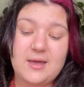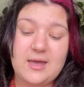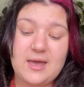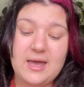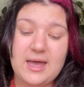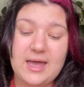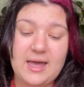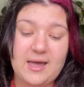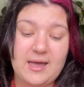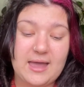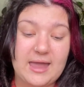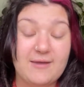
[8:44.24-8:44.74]

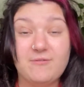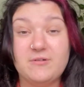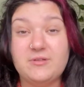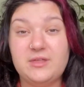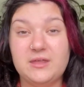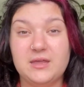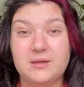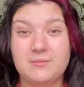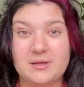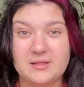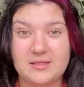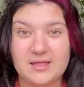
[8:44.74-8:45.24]

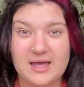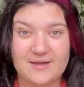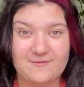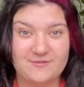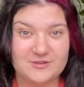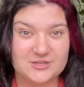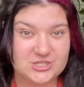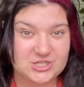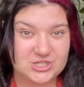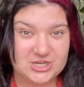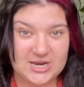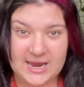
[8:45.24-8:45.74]
everything in my life
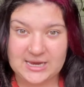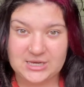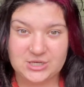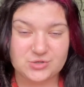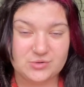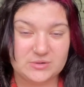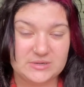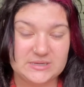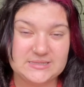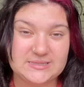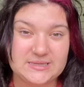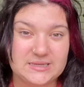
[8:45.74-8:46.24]
has
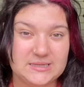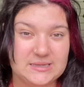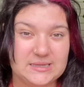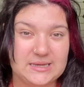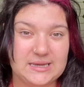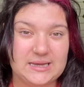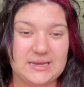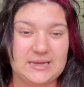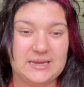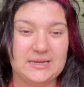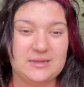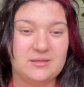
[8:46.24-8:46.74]
changed
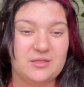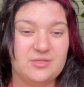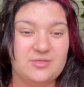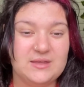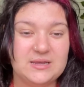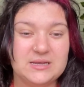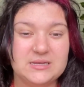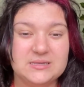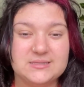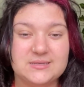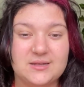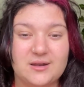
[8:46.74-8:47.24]
recently. The
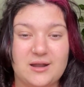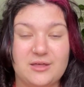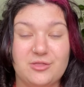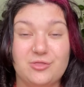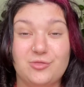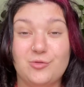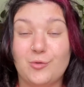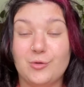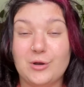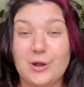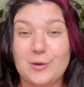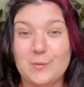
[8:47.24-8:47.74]
things that I
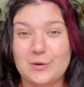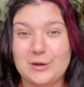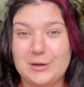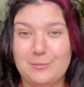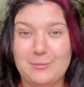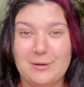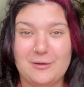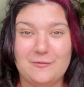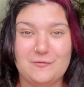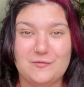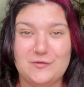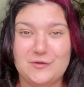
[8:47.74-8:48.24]
thought I wanted in
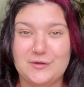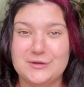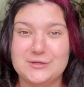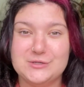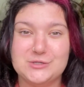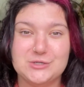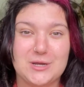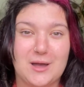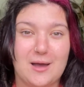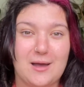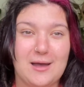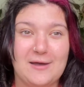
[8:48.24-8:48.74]
my
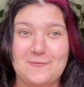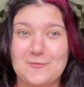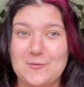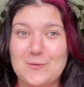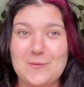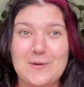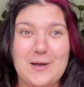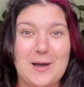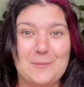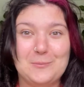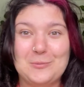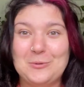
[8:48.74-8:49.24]
future have all
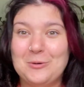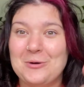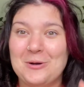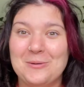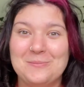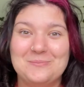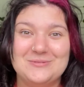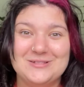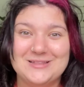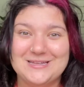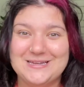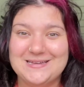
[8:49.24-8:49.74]
come
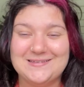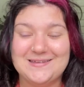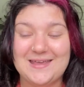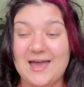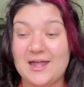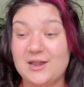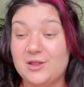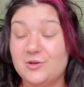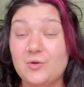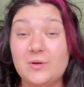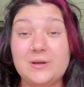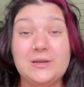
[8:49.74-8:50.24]
crumbling
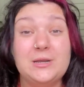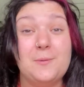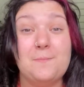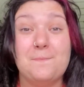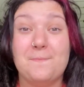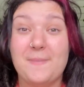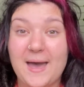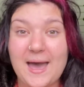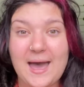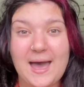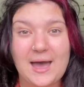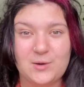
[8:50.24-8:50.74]
down, and not in a
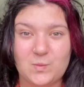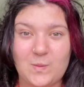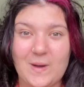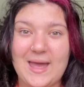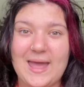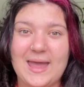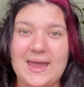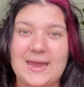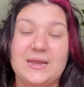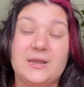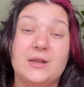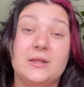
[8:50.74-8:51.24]
bad
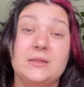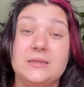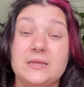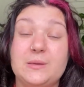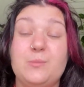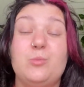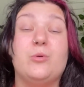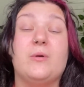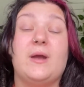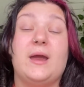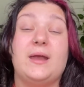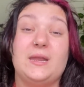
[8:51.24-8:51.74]
way, in a
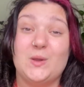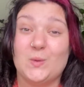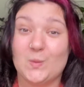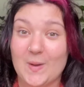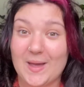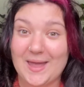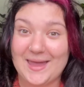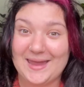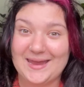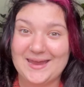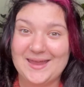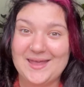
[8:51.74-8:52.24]
liberating
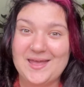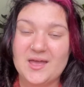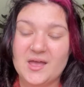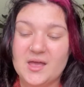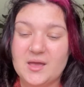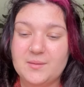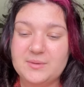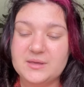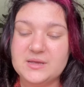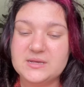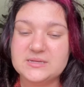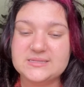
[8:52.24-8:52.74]
way,
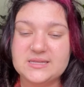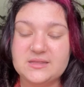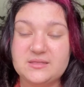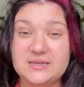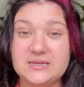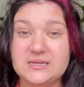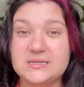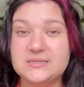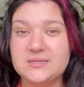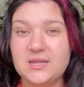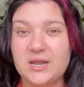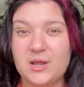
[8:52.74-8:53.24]
because the
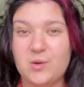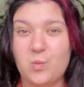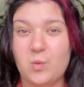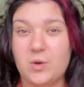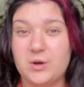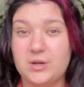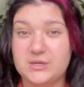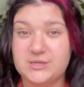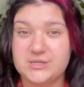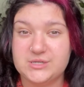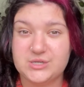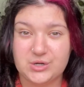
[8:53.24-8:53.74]
things that I
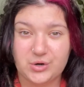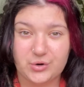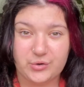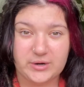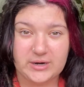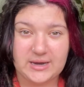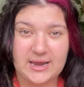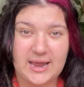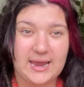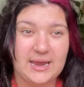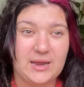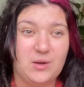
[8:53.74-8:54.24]
wanted to
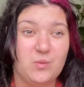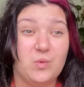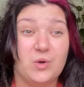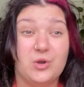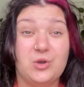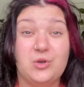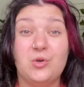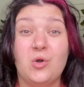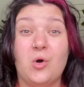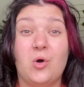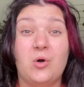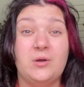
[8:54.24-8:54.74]
create were
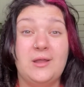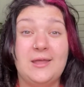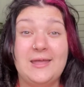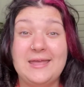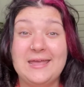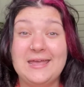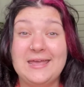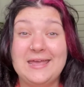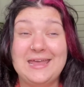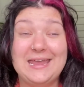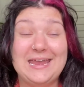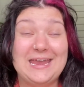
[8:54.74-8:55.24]
not
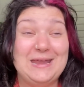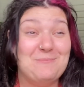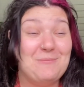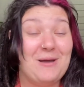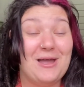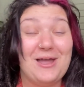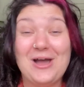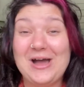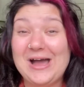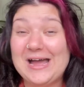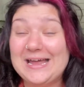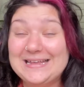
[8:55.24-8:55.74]
in
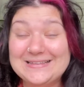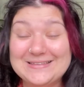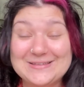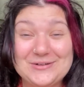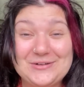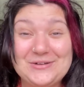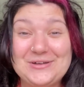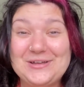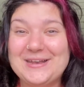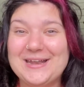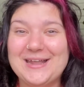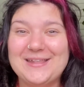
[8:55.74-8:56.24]
my highest
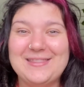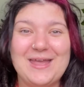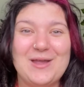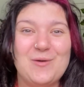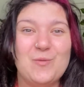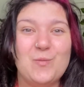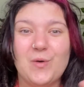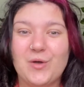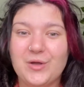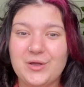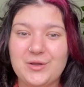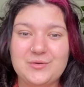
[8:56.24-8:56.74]
good, and they
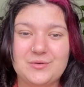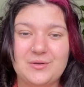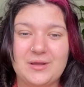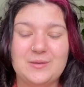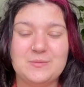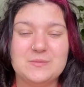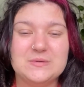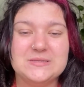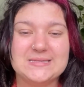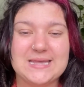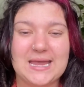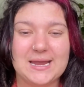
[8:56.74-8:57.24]
weren't. It
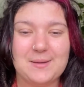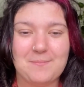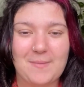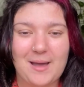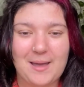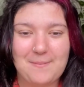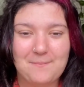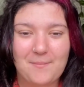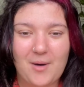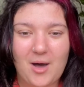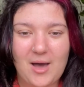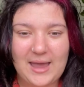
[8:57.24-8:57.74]
was
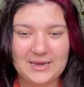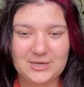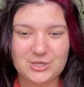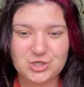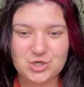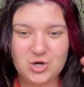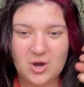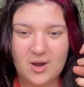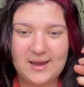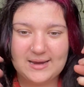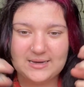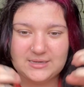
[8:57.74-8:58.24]
my mind
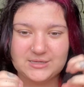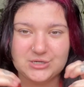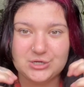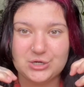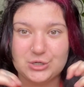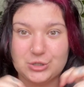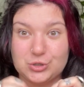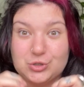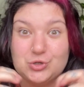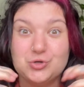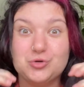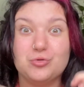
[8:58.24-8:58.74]
trying to
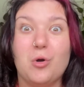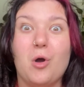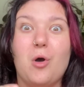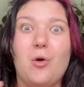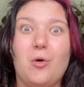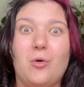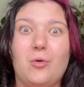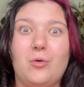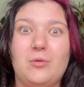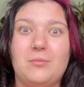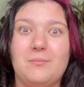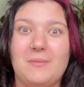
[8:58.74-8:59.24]

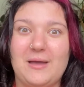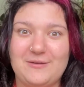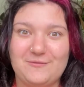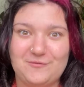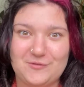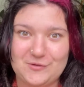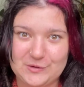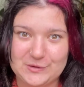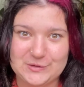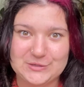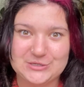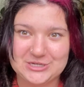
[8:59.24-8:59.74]
control my
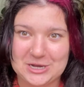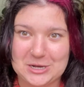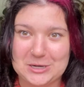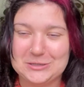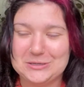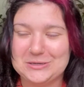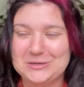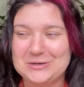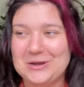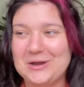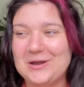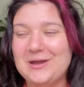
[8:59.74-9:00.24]
future,
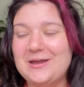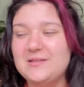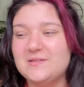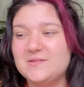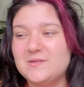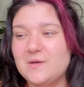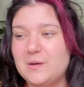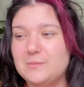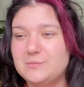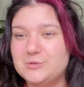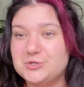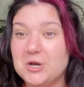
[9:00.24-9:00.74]
and
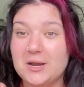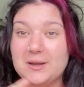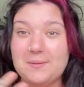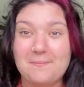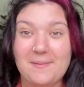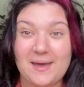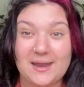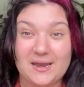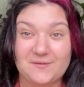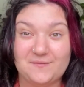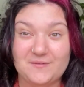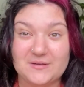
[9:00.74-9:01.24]
so I'm trying to
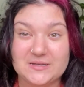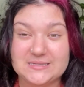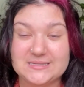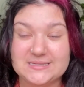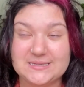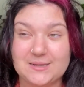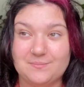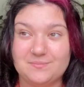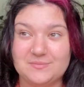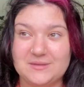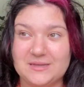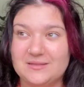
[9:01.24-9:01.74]
manifest
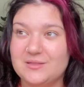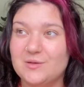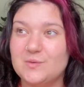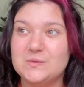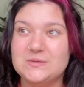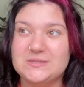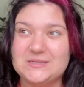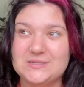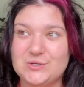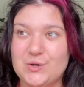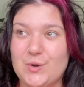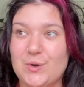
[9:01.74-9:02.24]
something that
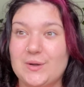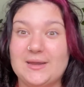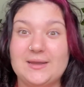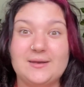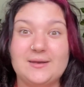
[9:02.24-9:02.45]
was not in